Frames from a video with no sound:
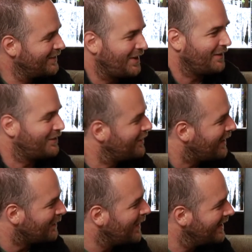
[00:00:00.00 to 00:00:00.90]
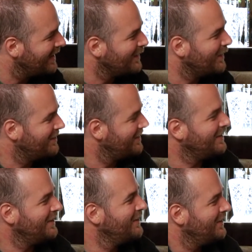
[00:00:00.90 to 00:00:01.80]
kind of straight away, otherwise
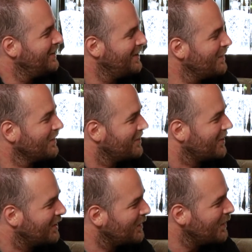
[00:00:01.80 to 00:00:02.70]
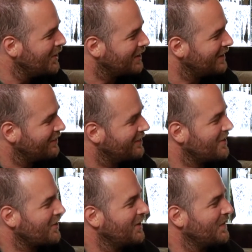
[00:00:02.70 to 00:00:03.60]
you it's not going to work if it's
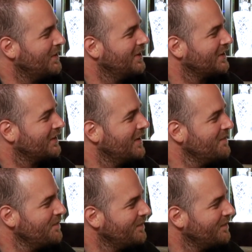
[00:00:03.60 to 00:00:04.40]
not going to work, right?